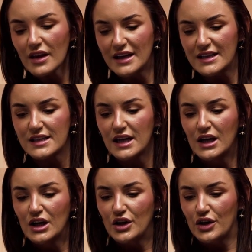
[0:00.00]
is,
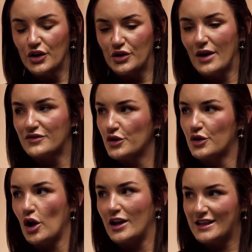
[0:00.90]
you know, you have two
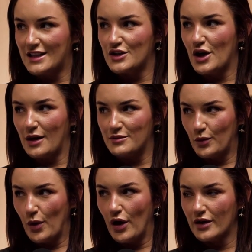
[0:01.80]
colleagues that turn up to
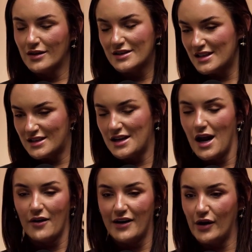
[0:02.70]
work. This is a
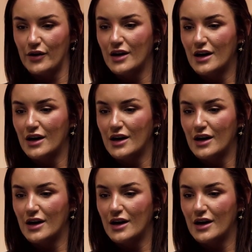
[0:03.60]
scenario.